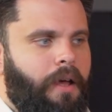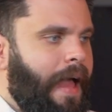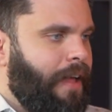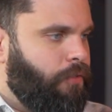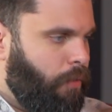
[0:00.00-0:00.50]

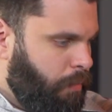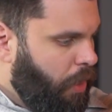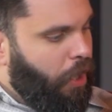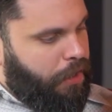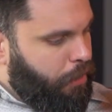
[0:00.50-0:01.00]
As you're
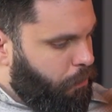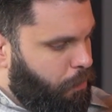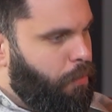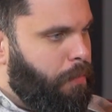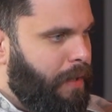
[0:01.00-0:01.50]
cutting
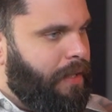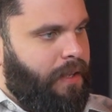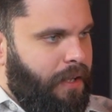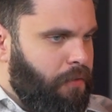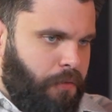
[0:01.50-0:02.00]
through to make
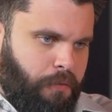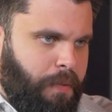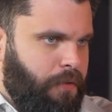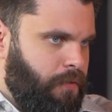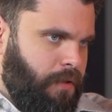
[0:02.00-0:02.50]
things, there's
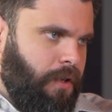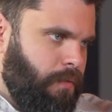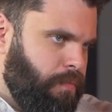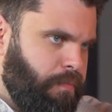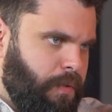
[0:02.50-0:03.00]
pieces that
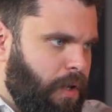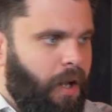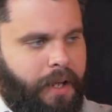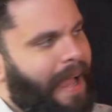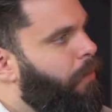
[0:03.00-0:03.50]
you're
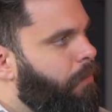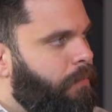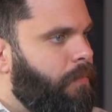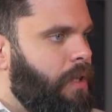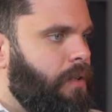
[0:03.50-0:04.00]
cutting out,
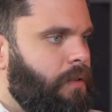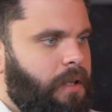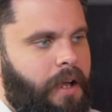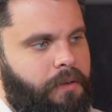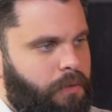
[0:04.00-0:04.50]
and
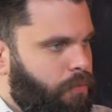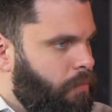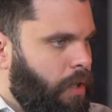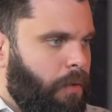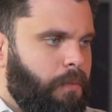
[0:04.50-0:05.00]
they
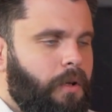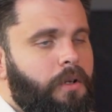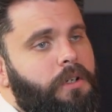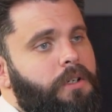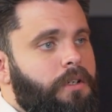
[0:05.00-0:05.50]
usually,
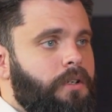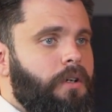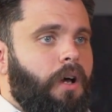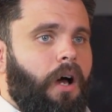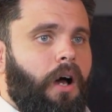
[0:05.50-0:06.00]

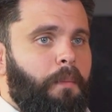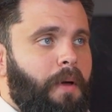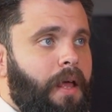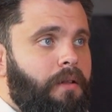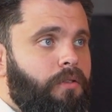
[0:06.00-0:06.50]

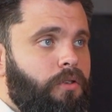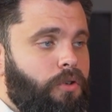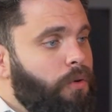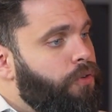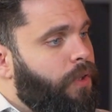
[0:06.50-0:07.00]
and
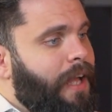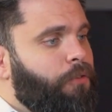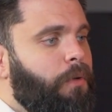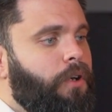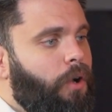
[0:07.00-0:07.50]
usually
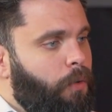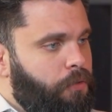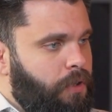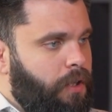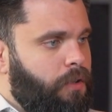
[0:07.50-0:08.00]
that's what
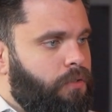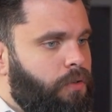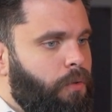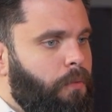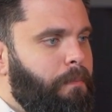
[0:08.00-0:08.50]
goes
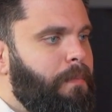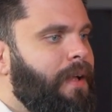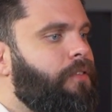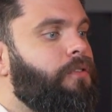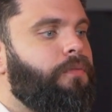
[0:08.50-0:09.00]
into
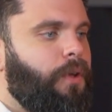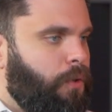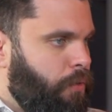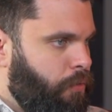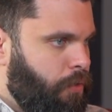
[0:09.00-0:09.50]
mixed
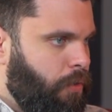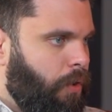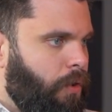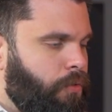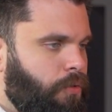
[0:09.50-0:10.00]
filler
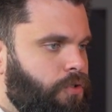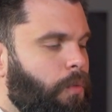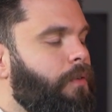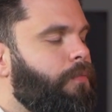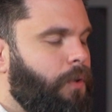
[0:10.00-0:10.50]
cigars or
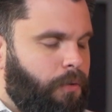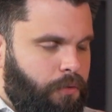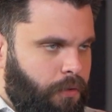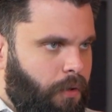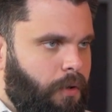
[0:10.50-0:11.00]
short filler
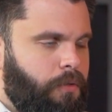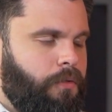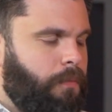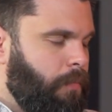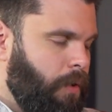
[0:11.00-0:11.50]

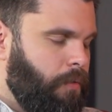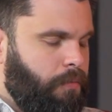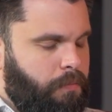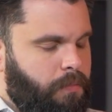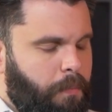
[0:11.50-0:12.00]
cigars,
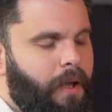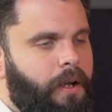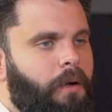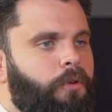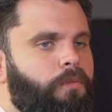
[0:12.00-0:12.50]

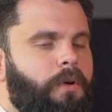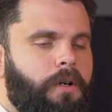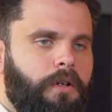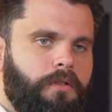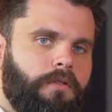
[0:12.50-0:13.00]
depending on which one
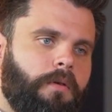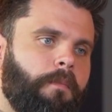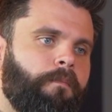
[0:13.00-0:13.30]
it is.